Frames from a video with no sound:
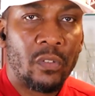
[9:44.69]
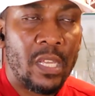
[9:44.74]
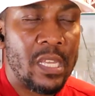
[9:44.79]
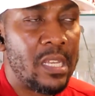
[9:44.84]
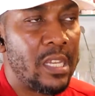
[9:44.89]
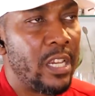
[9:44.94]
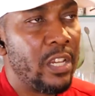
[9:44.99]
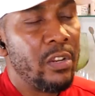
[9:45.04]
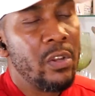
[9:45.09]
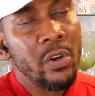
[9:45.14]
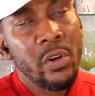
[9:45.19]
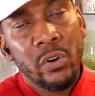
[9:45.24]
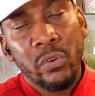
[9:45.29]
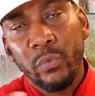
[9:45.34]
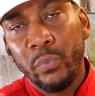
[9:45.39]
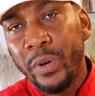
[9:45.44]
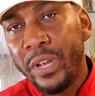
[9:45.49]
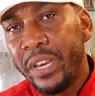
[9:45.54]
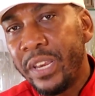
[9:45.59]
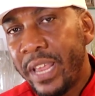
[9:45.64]
They get
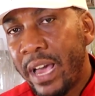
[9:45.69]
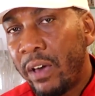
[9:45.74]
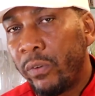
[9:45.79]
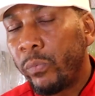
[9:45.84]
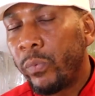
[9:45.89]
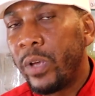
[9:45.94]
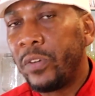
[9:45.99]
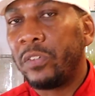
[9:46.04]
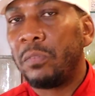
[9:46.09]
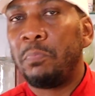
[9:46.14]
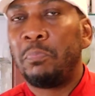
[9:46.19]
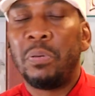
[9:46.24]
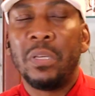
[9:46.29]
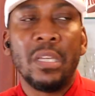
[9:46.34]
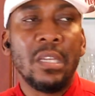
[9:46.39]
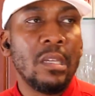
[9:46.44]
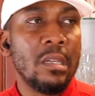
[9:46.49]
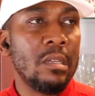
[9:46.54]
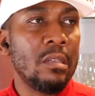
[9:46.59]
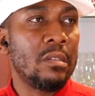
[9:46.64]
written out
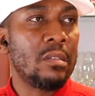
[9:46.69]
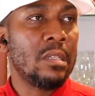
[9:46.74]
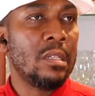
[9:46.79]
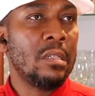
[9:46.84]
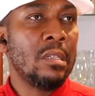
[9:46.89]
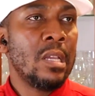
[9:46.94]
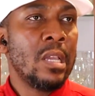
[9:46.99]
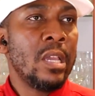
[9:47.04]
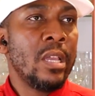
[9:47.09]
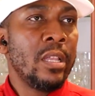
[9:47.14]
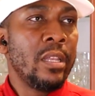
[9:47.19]
recipes, and